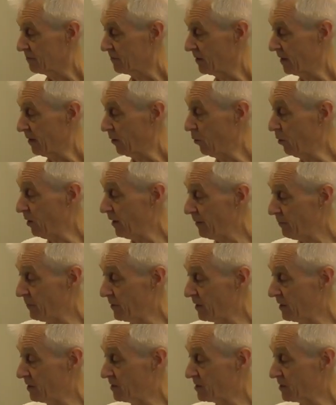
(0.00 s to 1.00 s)
And all that
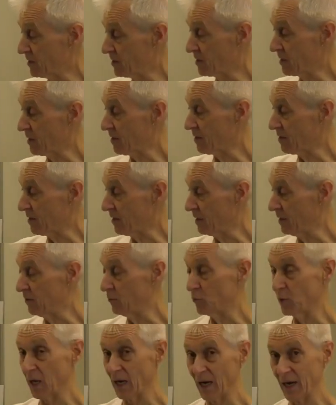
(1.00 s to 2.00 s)
means is that the
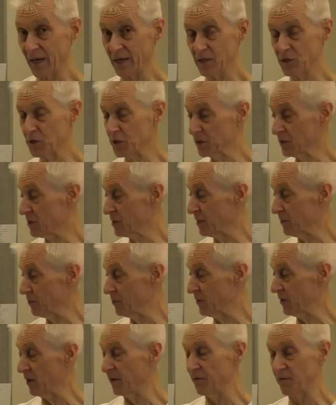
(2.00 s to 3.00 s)
relationship
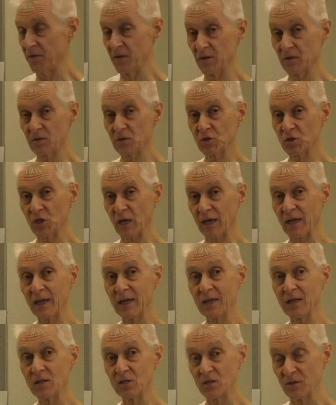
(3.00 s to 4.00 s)
of the
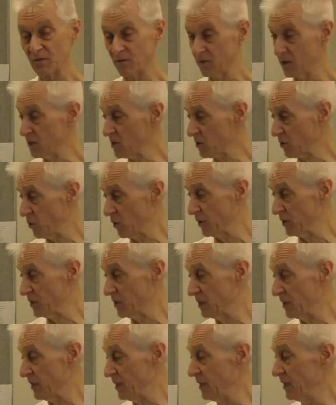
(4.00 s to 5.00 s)
change of this
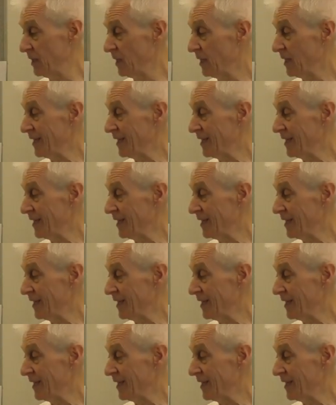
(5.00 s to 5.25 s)
quantity